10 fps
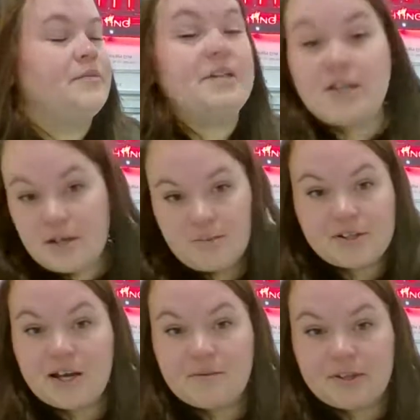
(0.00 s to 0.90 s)
This item's
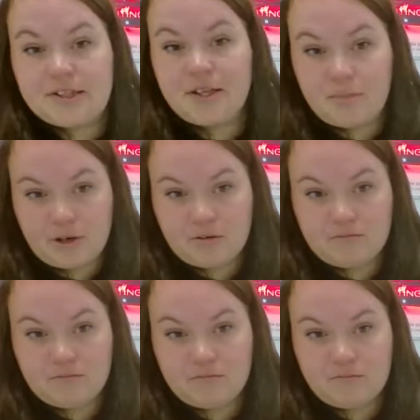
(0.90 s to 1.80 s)
kind of a sleeper,
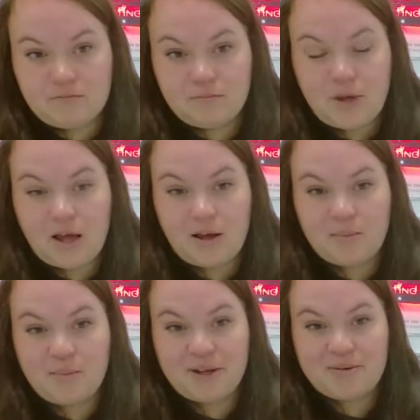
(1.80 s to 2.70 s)

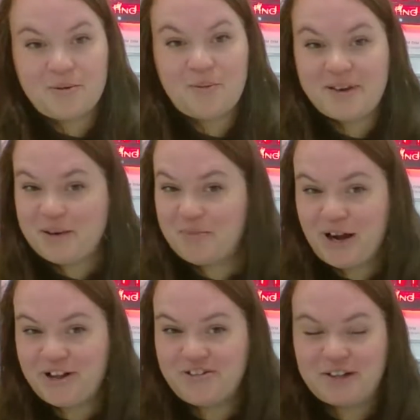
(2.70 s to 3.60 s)
but when we get
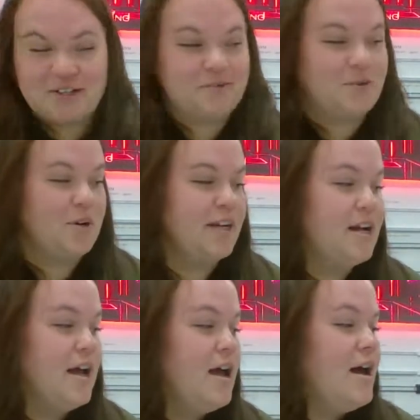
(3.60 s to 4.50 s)
projects for
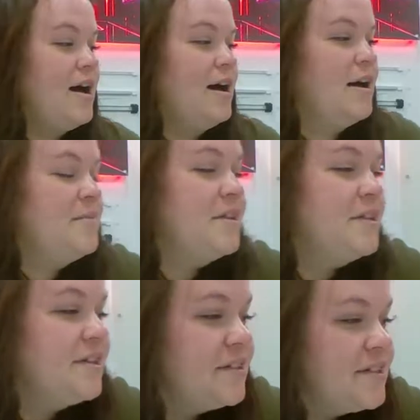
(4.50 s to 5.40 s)
it,
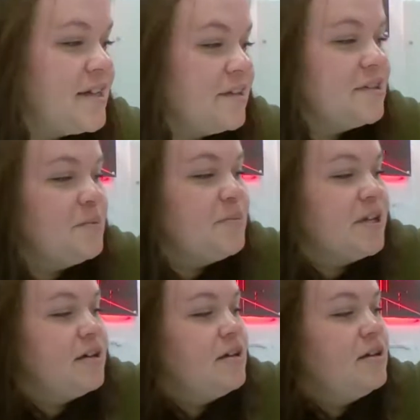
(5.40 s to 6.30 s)
it tends to
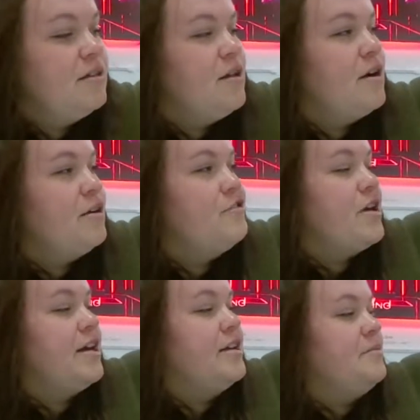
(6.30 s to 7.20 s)
be large
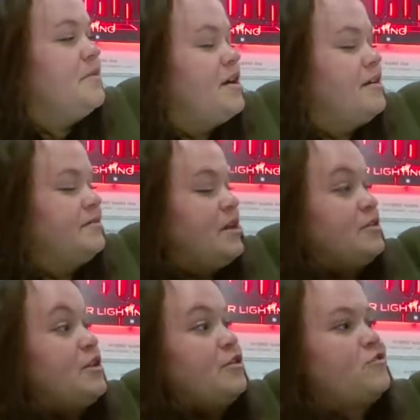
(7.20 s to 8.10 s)
item or a
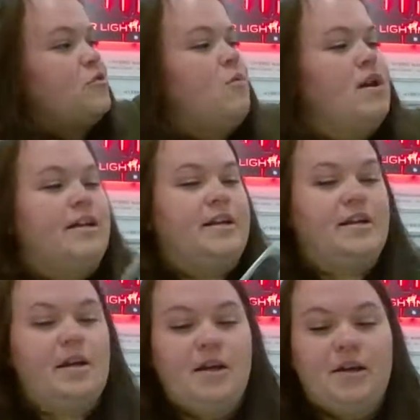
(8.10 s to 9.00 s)
large
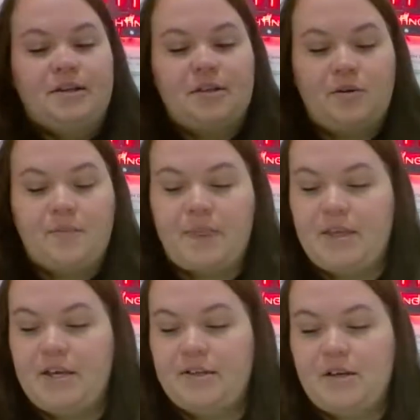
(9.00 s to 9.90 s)
quantity. So
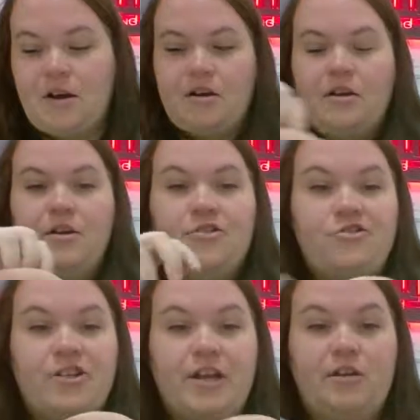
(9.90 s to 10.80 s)
these are
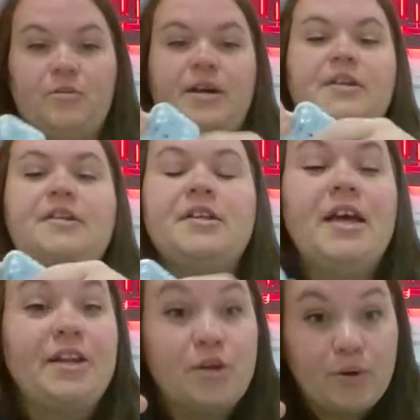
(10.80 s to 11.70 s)
channel rays.
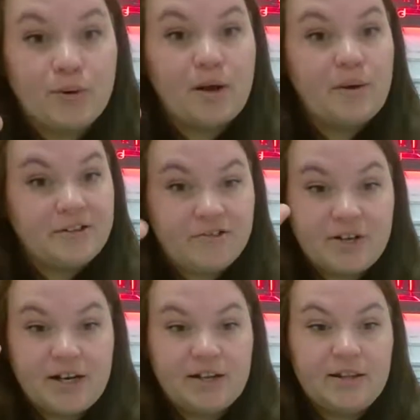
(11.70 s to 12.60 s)
And a question
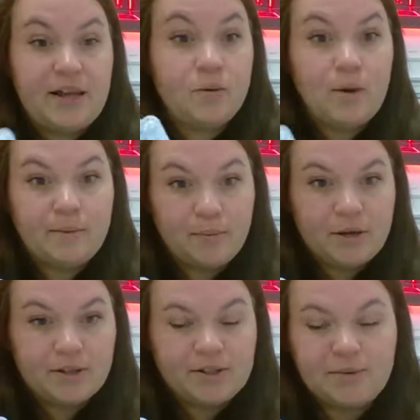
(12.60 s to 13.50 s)
that I get a lot and why we
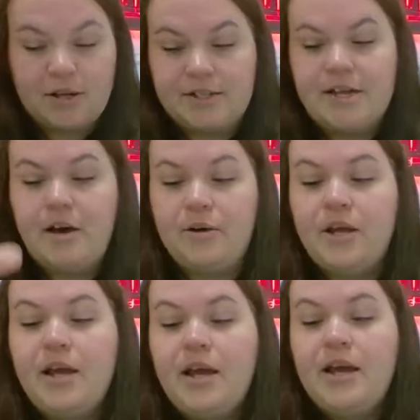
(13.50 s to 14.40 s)
brought this product
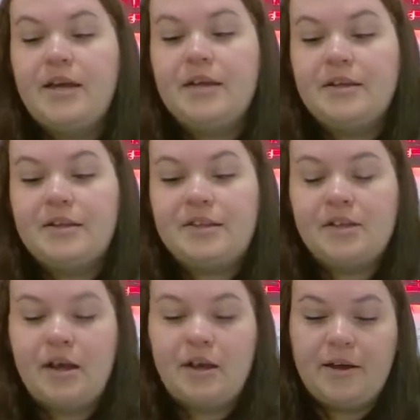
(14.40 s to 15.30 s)
out
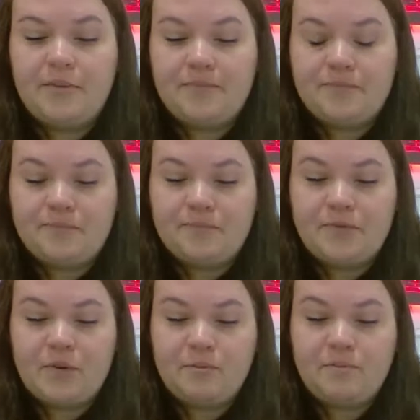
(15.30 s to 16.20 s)
is
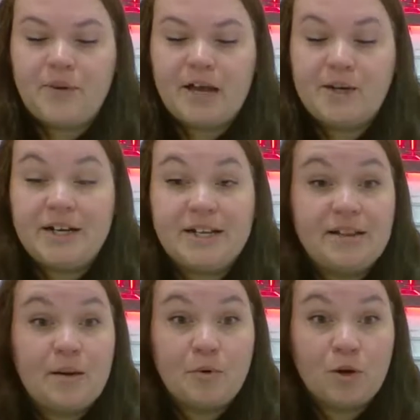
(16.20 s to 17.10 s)
back when I did a
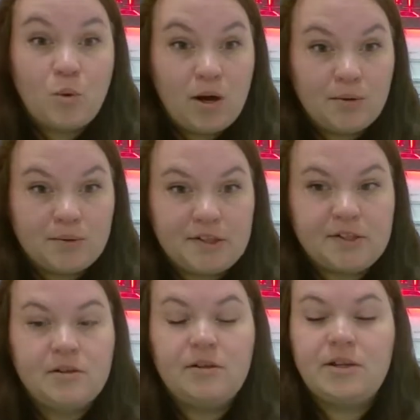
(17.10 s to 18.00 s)
lot more
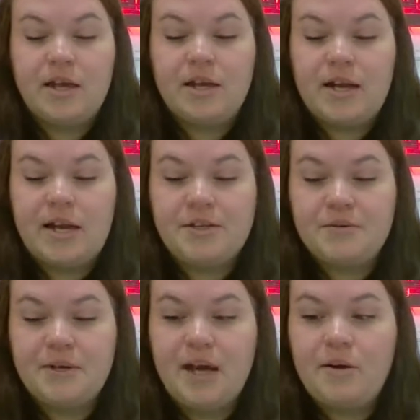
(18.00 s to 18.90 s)
quotes than I
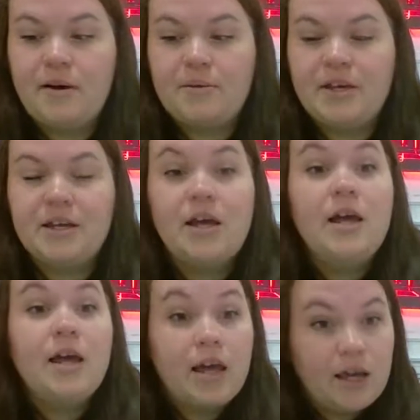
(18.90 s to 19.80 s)
do now, I would get,
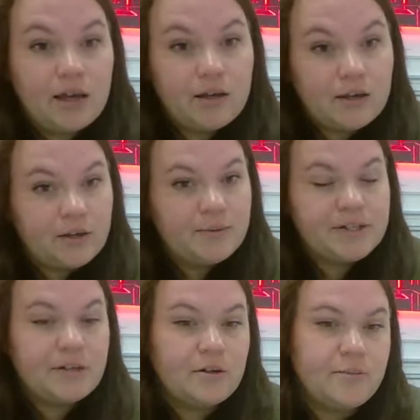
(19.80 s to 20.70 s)
hey, can you put
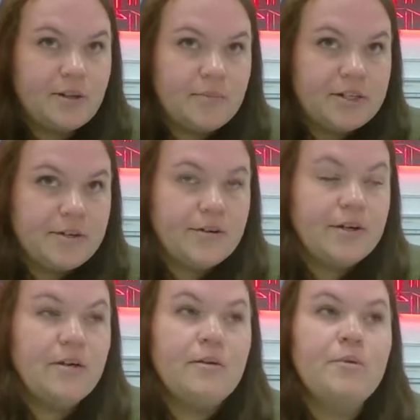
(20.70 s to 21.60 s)
together a bill of
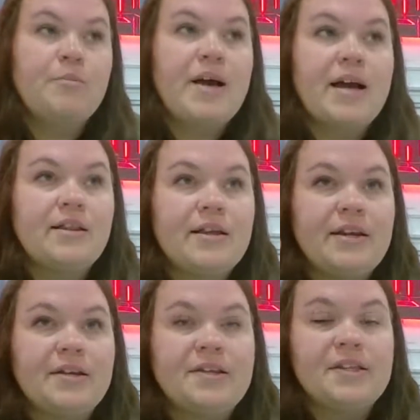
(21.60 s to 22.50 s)
material? We're
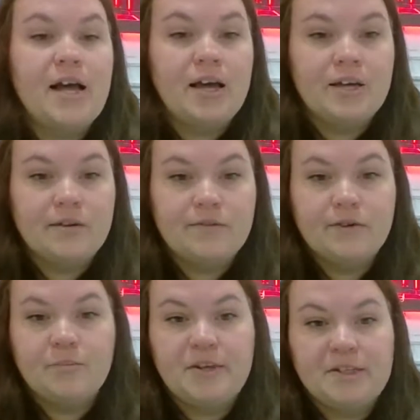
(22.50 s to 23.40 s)
backlighting a sign
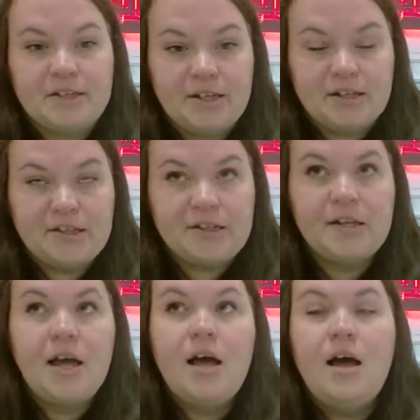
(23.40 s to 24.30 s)
for a
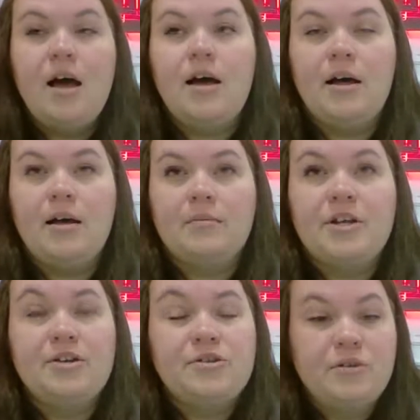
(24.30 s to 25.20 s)
business.
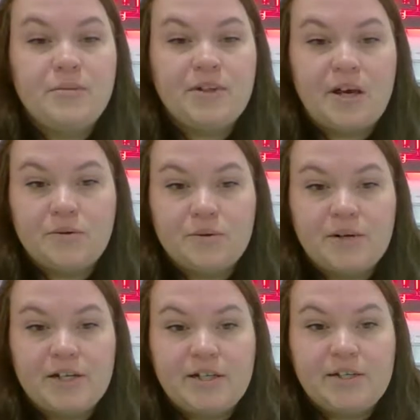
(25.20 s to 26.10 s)
Can you do it with outdoor
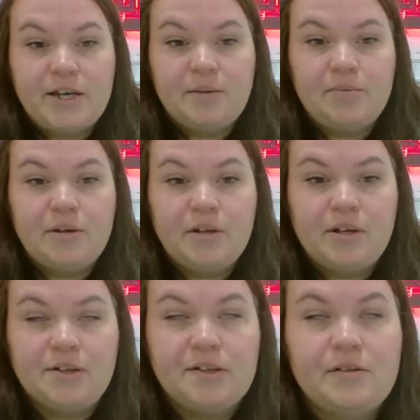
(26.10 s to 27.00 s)
rated tape?
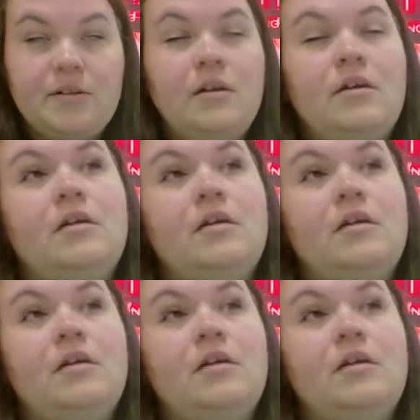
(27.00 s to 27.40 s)
And it's